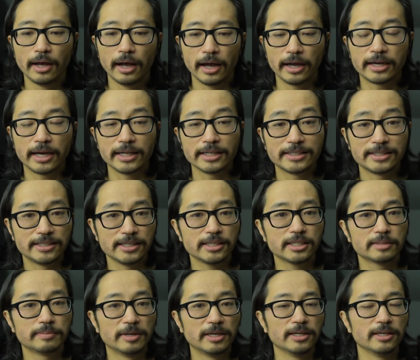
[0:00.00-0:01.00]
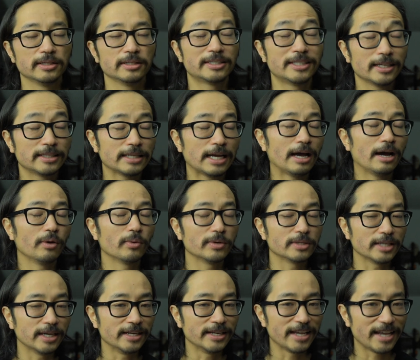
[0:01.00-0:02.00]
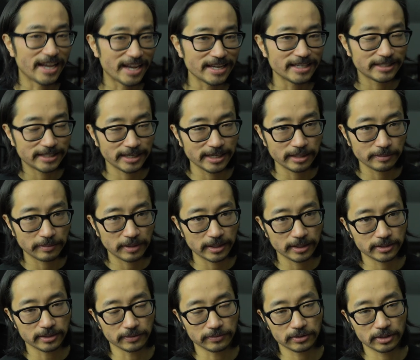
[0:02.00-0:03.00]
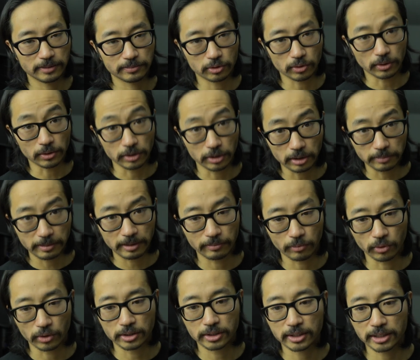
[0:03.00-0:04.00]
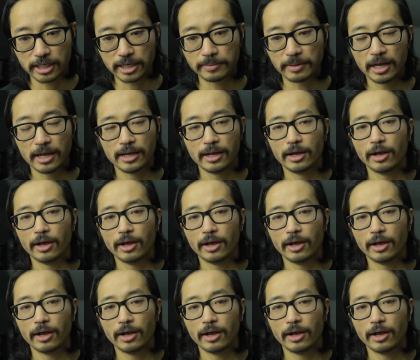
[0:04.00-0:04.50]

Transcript: I got 6 hours and 18 minutes of sleep, so a little bit more sleep.